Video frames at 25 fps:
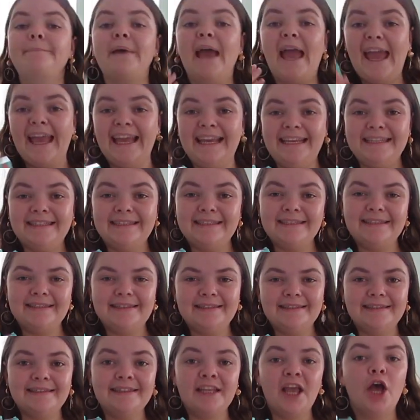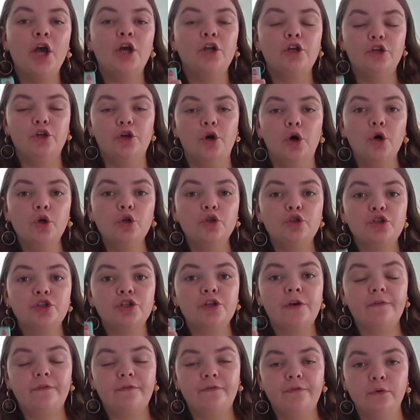pastes, not
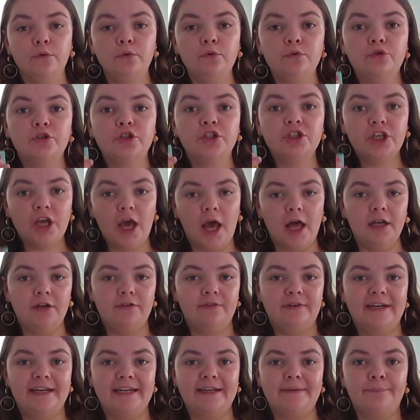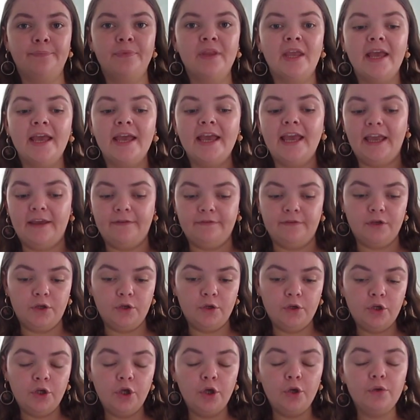food colouring. If
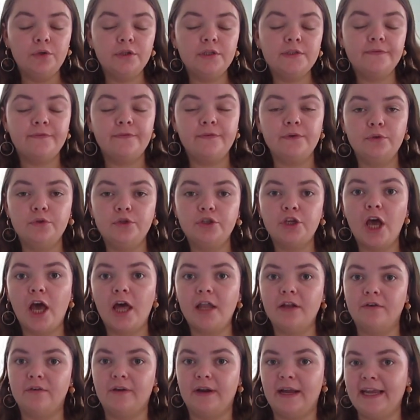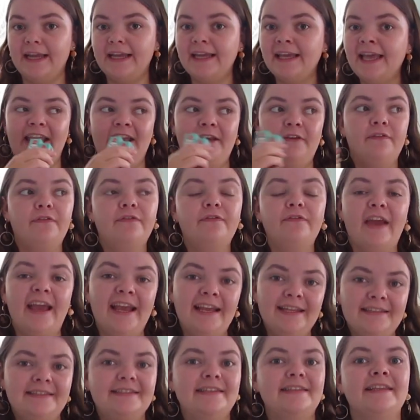you use food colouring, it
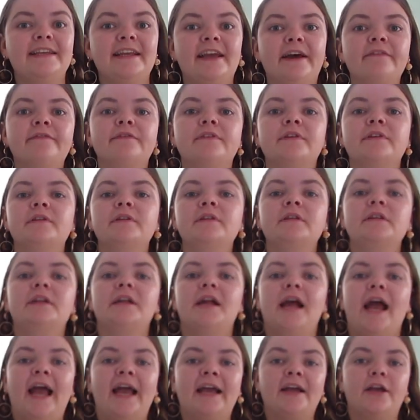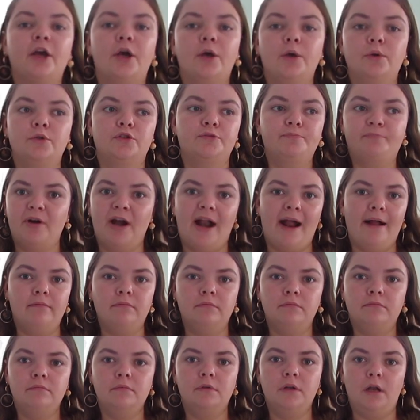fades in the oven and goes
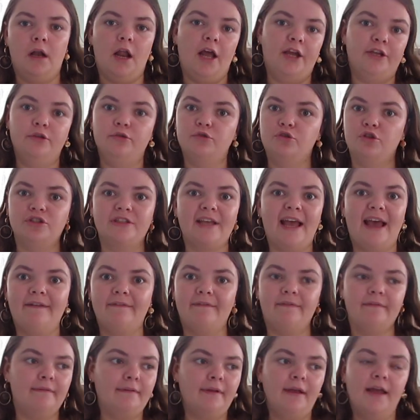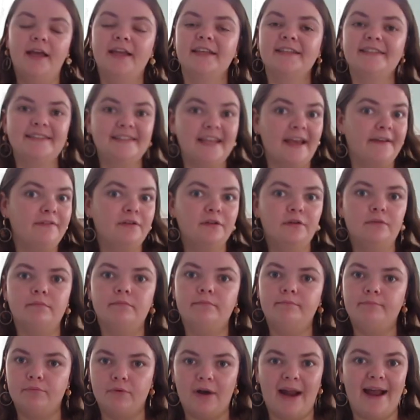brown. Like you'll just have 7
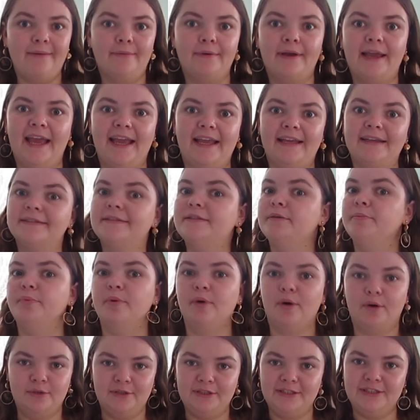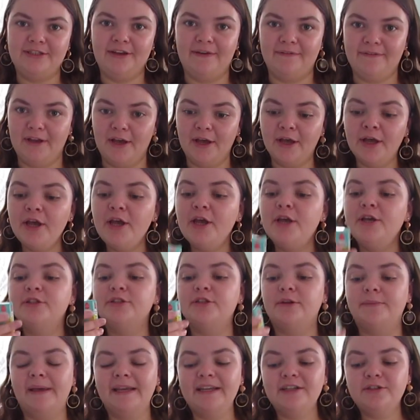brown cakes to put on each other.
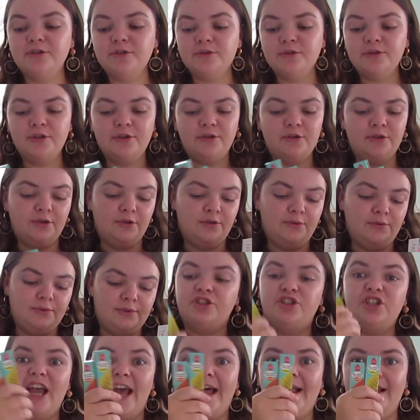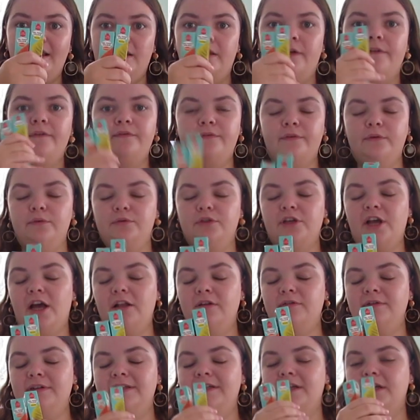So make sure you use gel food
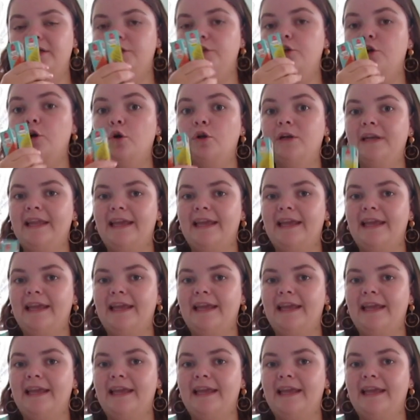colouring and not